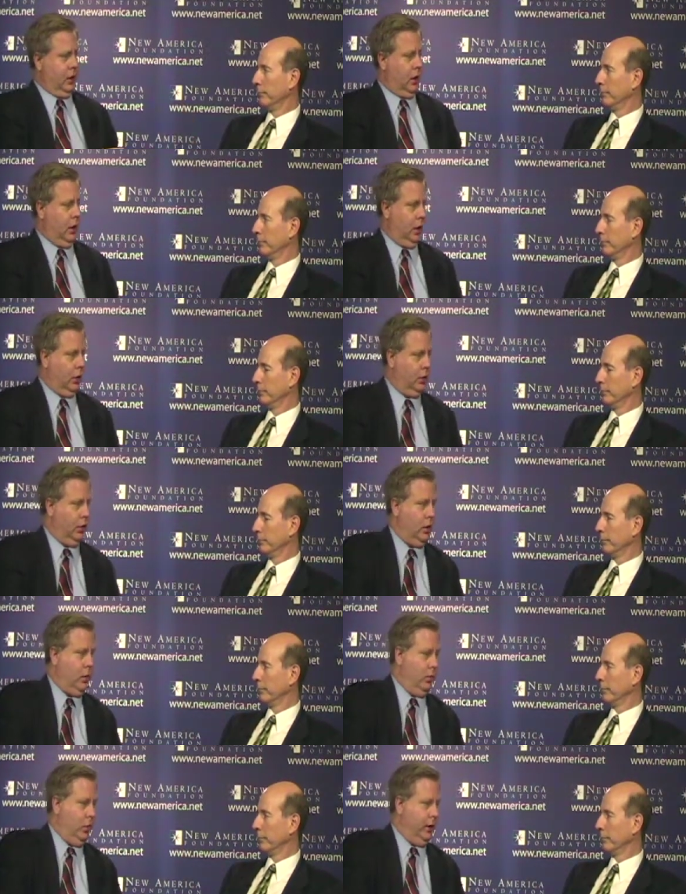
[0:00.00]
Speaker 1: uh,
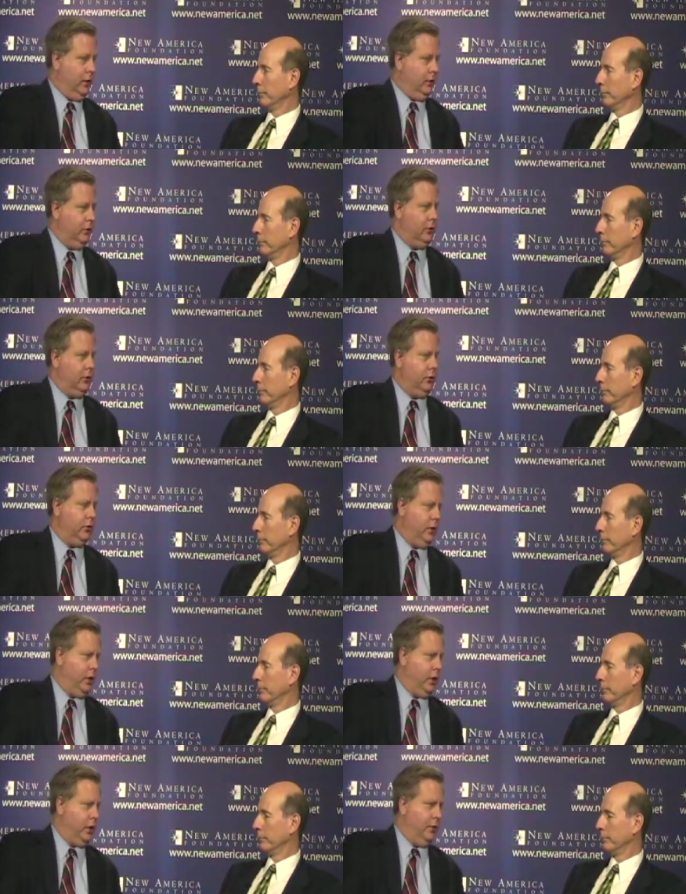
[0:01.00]
what is your
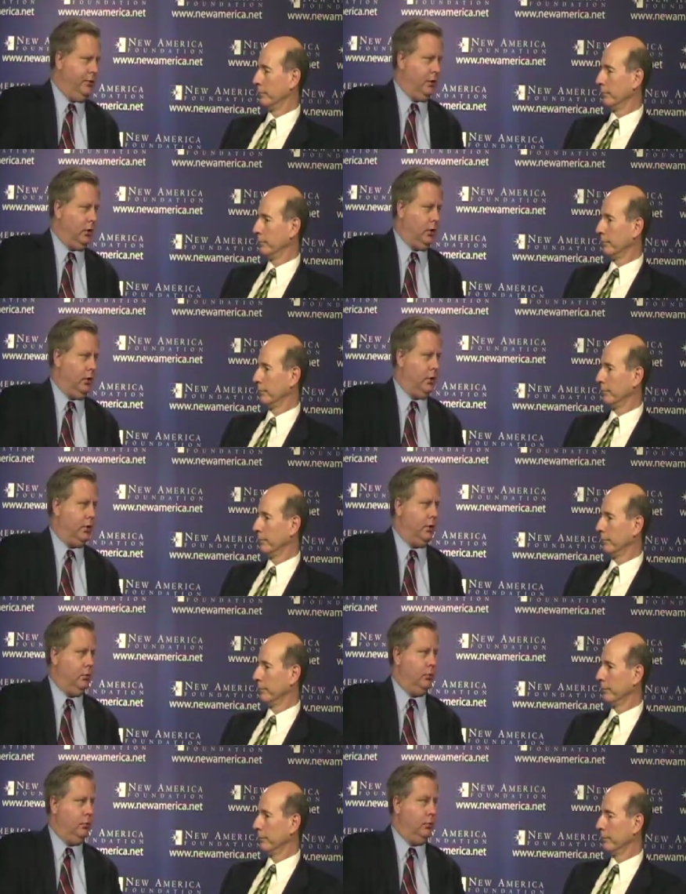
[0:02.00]
scenario for long
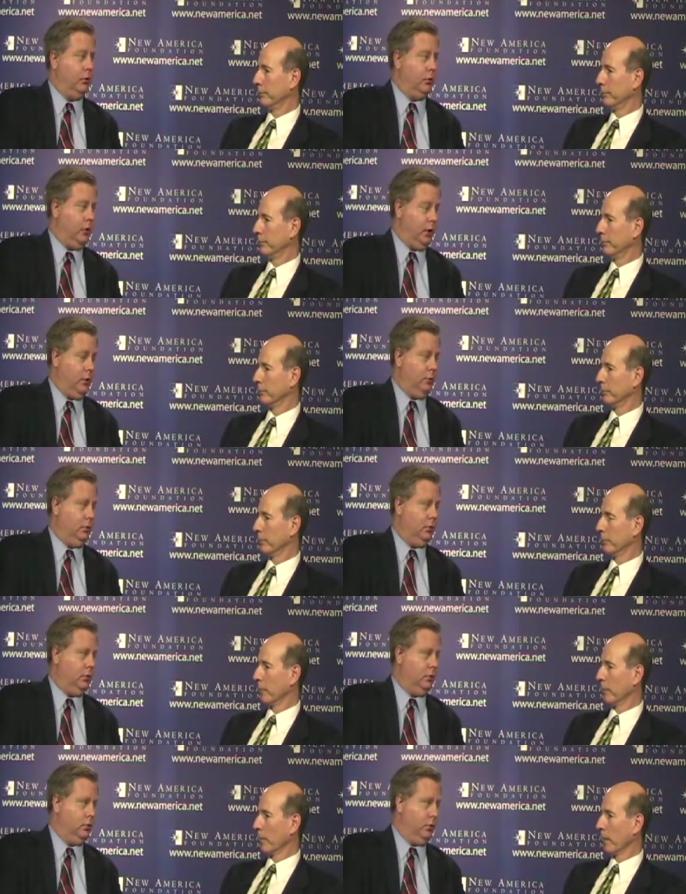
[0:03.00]
term sustainable
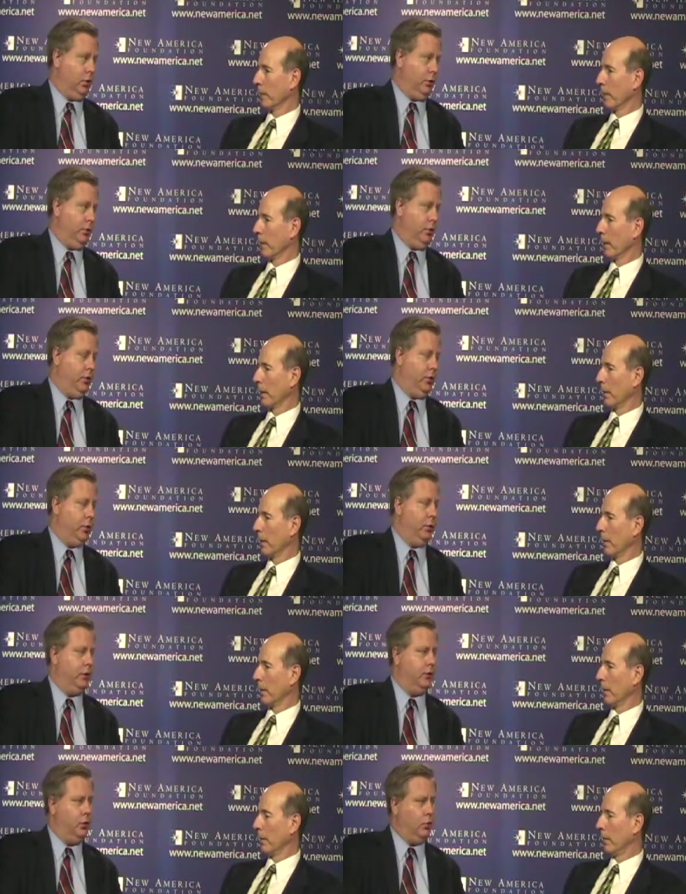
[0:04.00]
growth, both in the
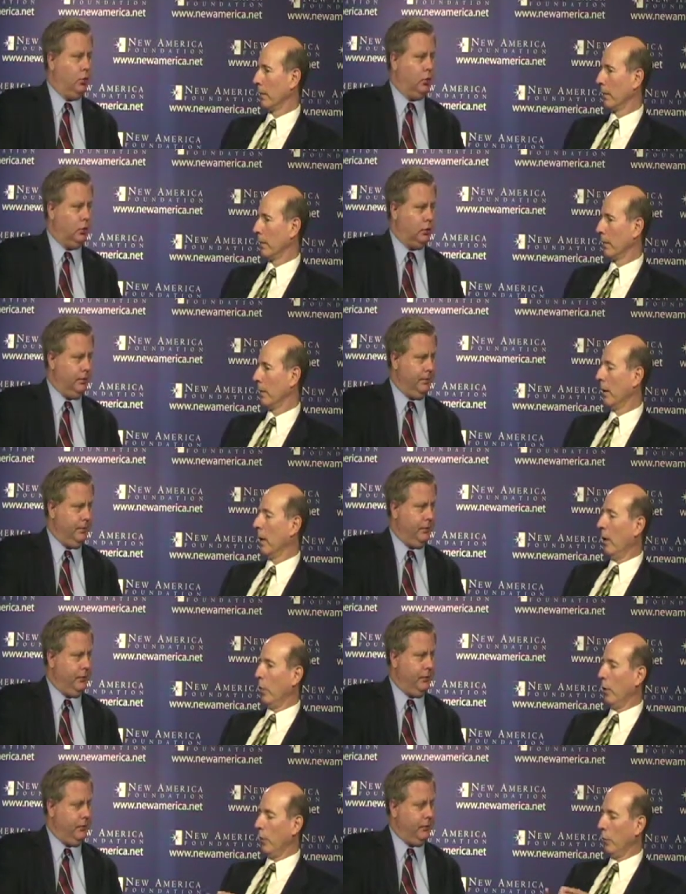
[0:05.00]
US and the world?
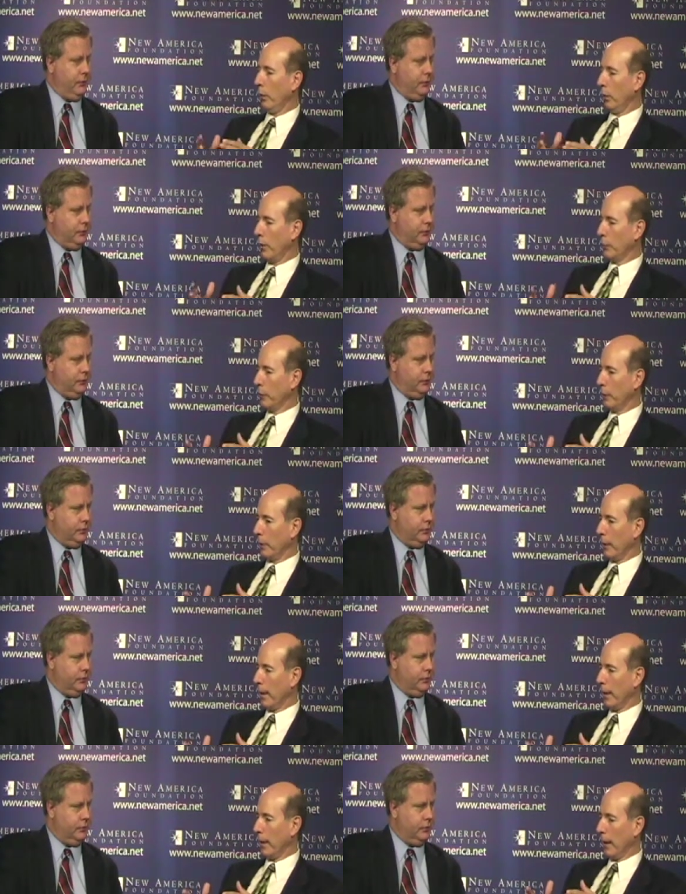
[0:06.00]
Speaker 2: well you're absolutely
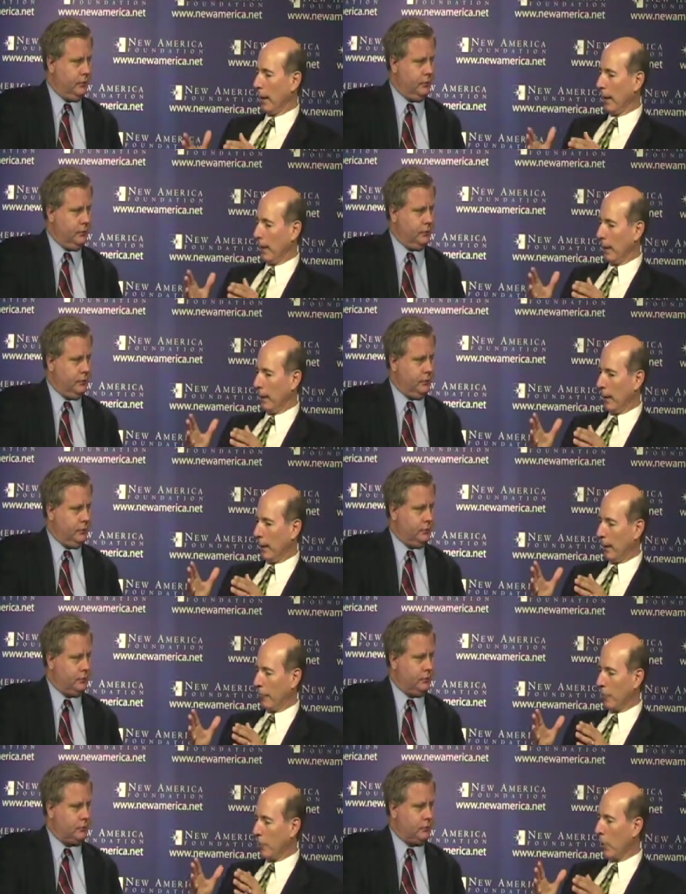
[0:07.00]
right.
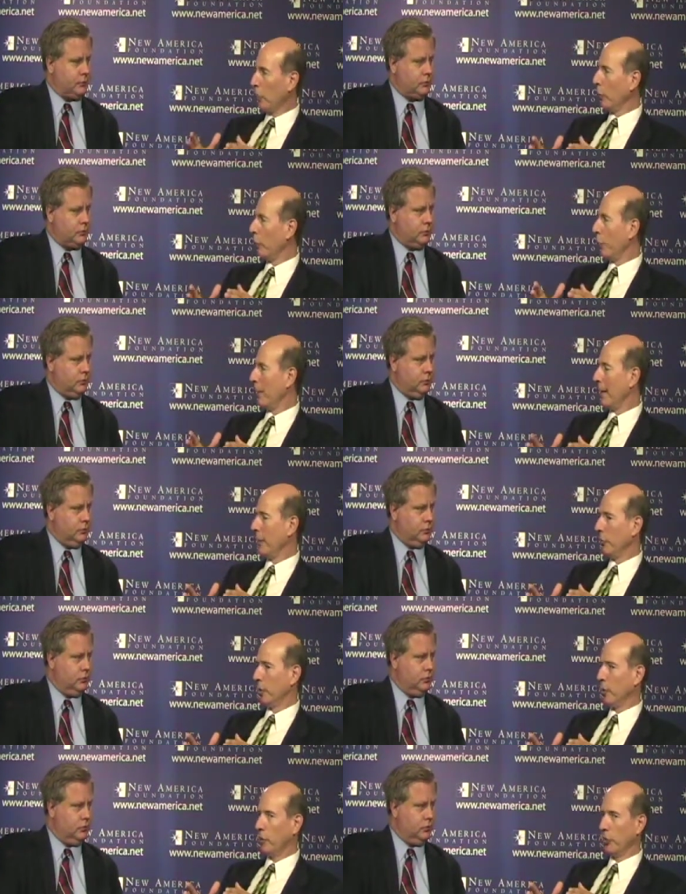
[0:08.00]
If the model
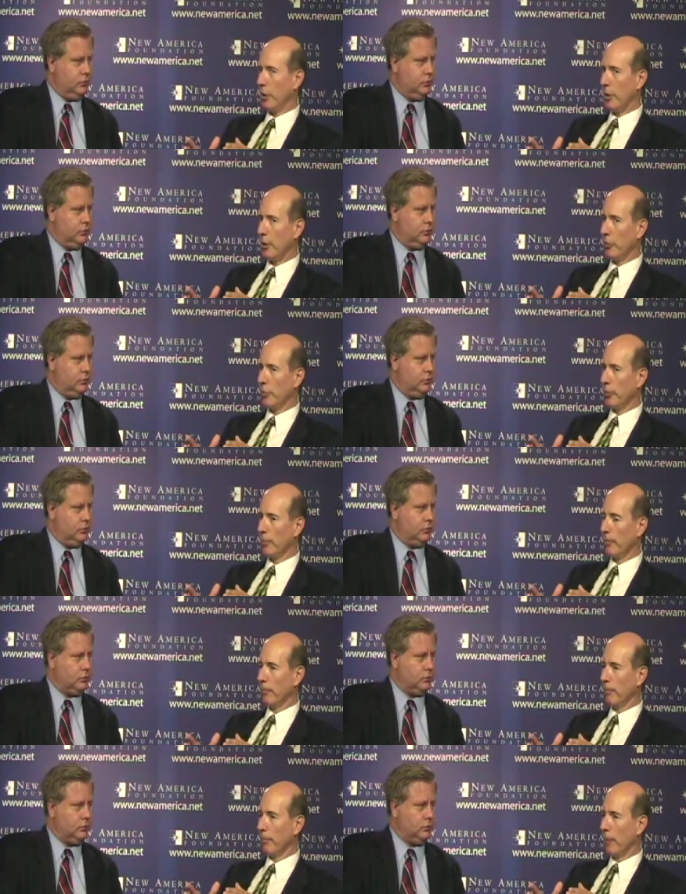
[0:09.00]
remains unchanged,
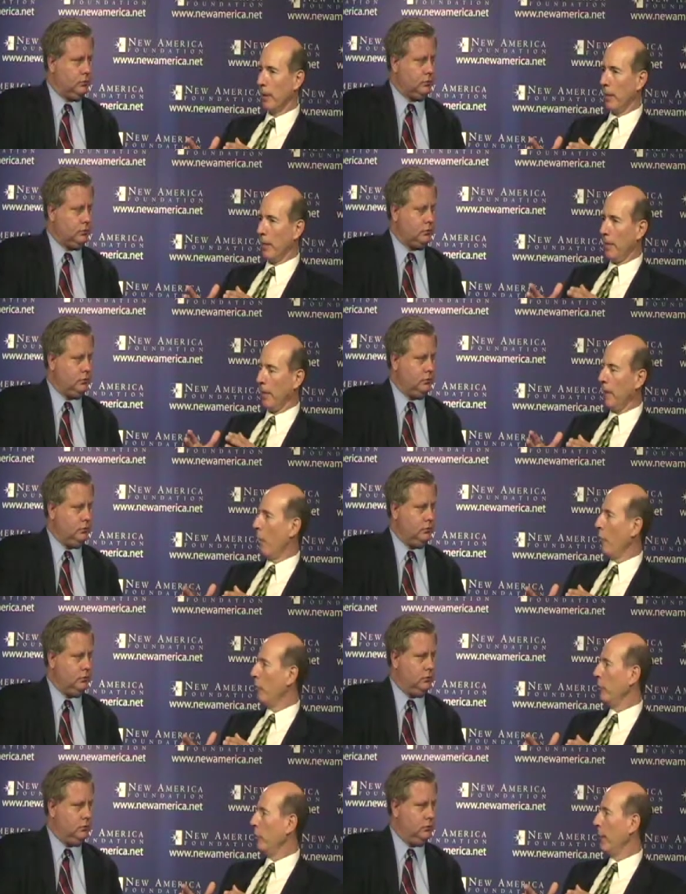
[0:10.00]
then the
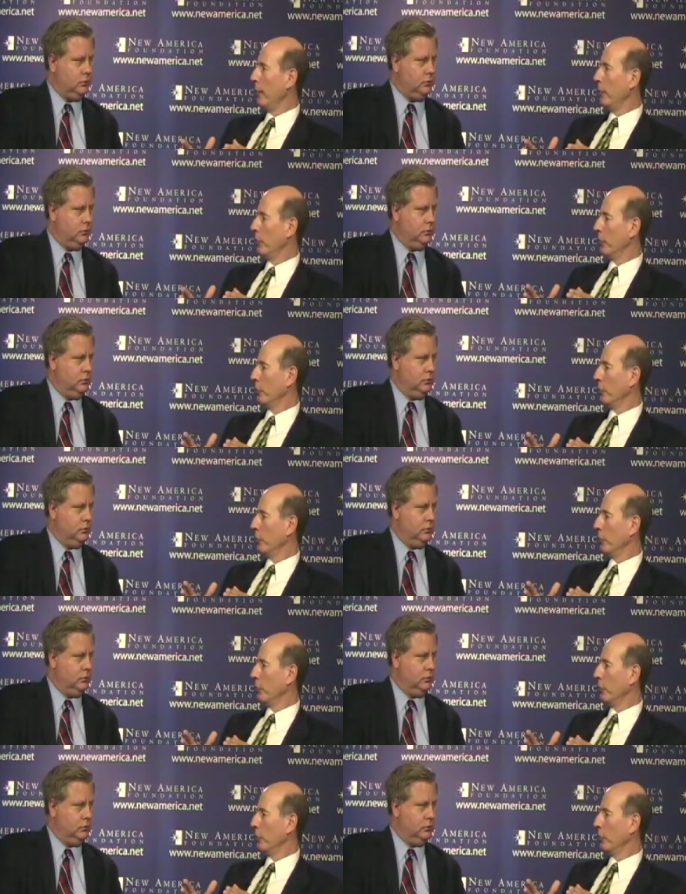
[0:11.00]
only way to